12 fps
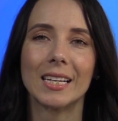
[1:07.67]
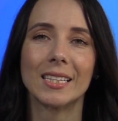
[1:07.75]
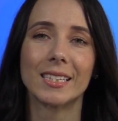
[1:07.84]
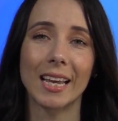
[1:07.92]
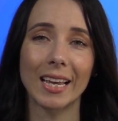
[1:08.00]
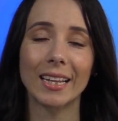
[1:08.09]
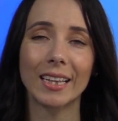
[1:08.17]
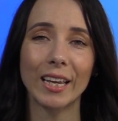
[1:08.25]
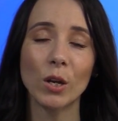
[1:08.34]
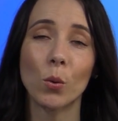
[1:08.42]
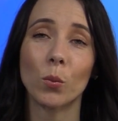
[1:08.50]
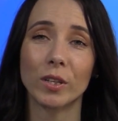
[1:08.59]

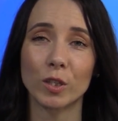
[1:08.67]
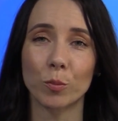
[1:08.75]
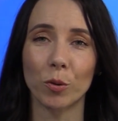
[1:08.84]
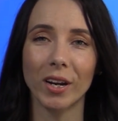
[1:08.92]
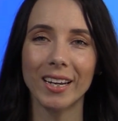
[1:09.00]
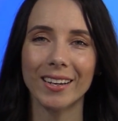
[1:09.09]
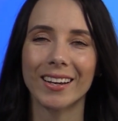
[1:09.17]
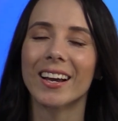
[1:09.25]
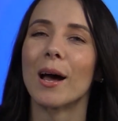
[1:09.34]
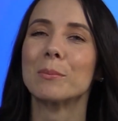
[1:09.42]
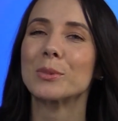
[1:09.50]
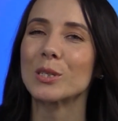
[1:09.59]
Secondly, with spring
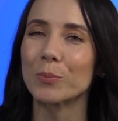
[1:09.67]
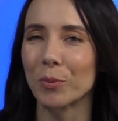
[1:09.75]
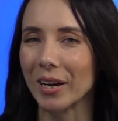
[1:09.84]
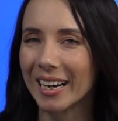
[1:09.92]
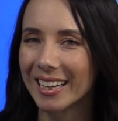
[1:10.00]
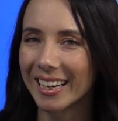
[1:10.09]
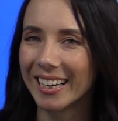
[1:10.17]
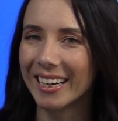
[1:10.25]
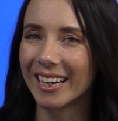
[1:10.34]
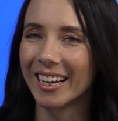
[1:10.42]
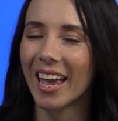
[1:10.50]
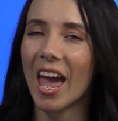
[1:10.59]
comes spring
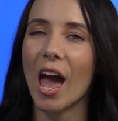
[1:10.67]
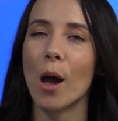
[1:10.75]
cleaning,